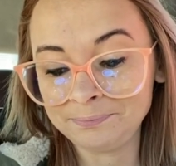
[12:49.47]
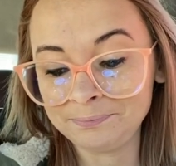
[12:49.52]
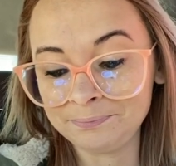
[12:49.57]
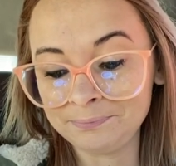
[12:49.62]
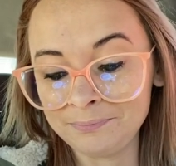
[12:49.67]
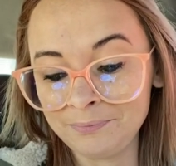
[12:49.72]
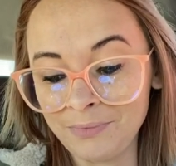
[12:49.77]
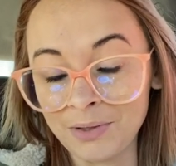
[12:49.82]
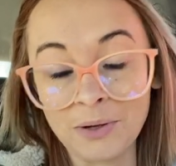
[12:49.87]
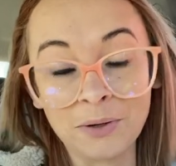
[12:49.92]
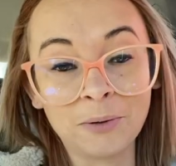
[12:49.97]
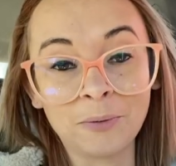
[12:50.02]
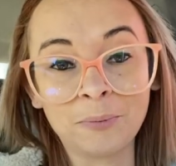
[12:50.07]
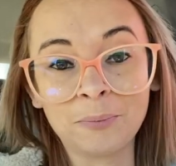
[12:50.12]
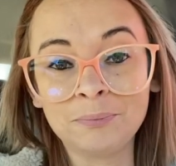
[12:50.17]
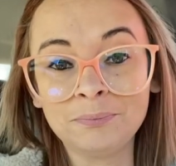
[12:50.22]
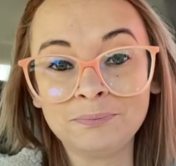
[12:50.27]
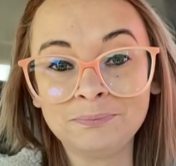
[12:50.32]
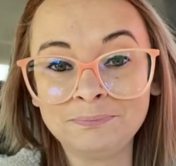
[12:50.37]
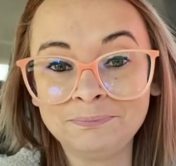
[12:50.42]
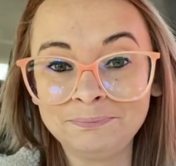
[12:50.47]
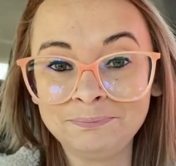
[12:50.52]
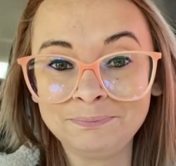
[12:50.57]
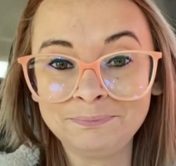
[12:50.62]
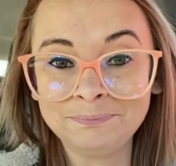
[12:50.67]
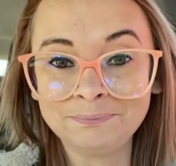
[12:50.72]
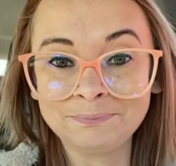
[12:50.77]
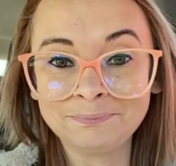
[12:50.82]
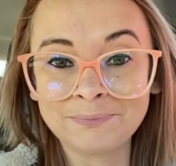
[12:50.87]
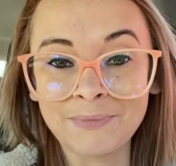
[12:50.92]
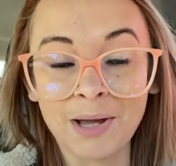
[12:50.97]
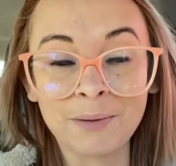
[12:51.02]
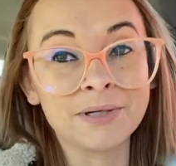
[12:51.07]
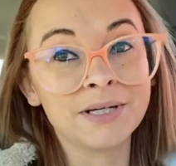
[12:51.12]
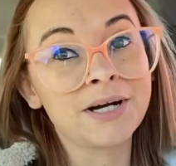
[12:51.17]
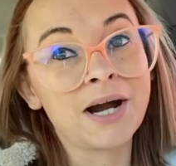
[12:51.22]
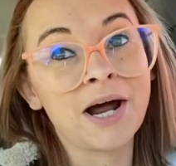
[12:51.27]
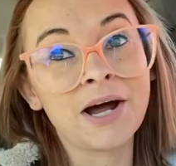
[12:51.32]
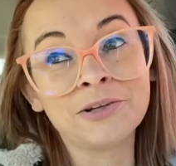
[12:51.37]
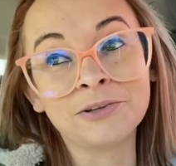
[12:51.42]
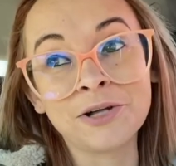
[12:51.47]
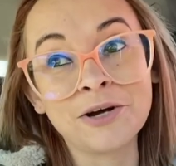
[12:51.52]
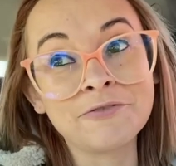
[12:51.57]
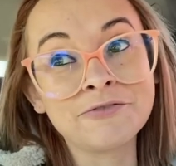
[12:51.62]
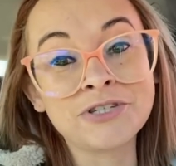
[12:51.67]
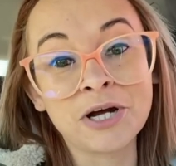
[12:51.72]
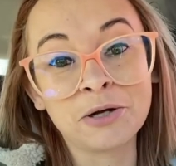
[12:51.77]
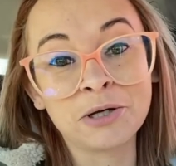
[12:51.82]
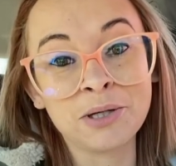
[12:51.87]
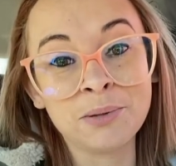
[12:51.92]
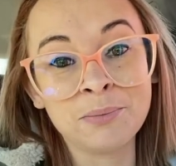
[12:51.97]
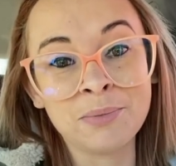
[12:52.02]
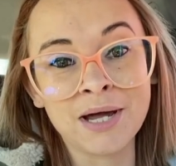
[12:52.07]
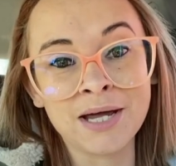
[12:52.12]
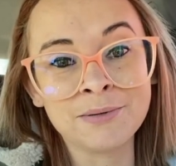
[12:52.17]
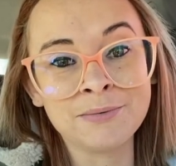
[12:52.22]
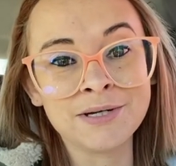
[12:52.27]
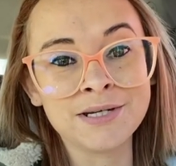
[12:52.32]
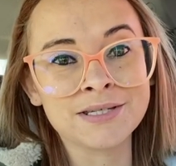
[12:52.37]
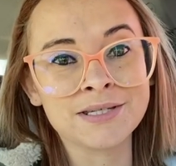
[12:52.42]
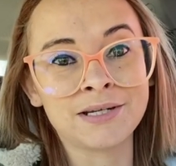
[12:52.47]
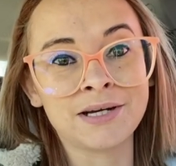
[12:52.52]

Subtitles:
Nope. I mean, I love chunky babies,